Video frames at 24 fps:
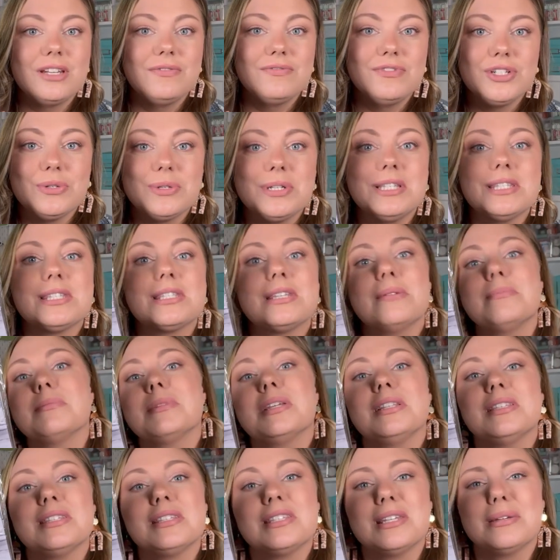of doing
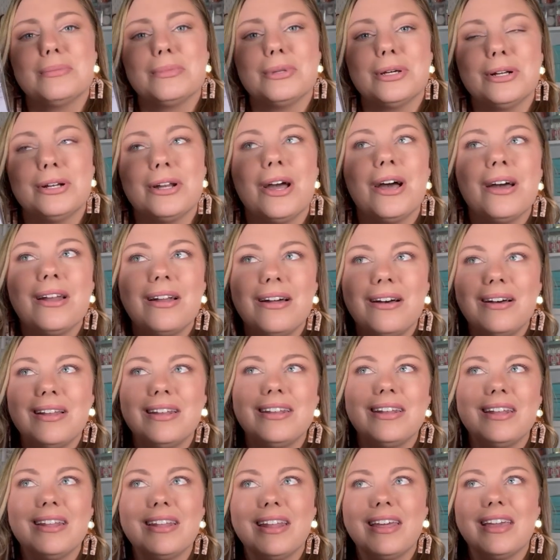something similar, not
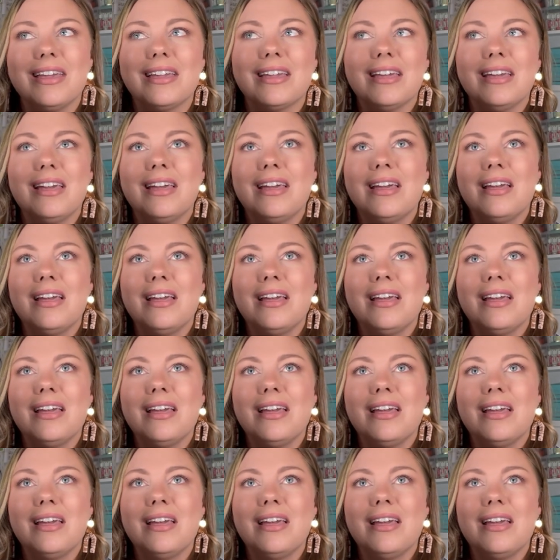on like